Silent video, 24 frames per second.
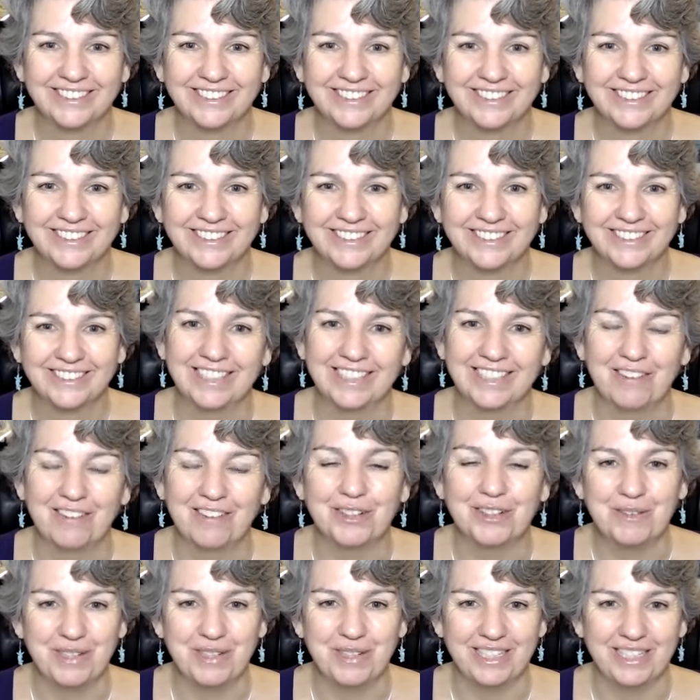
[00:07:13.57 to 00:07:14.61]
Have a great
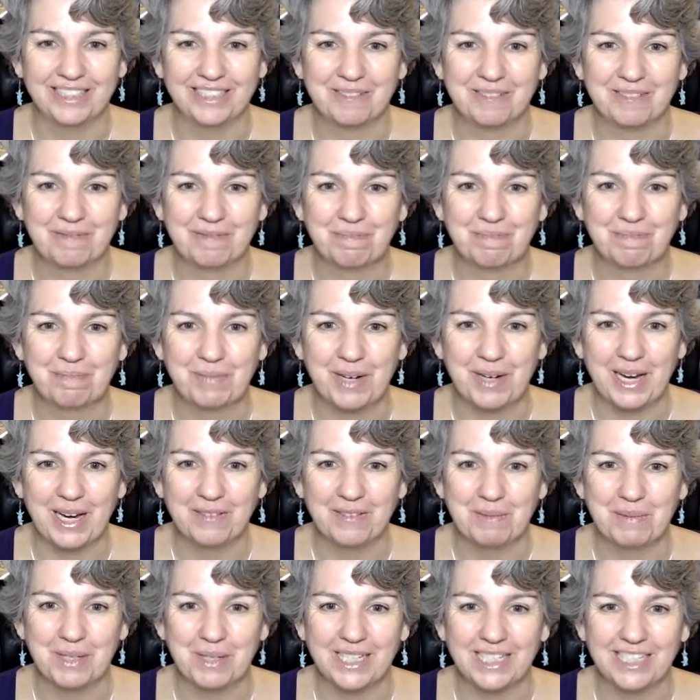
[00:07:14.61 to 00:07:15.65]
day. Have a great week.
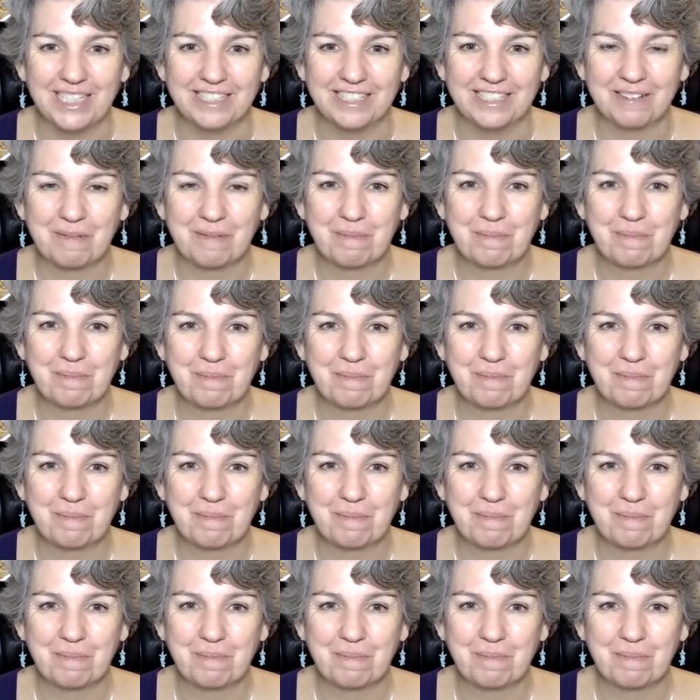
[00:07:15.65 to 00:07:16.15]
Bye, everybody.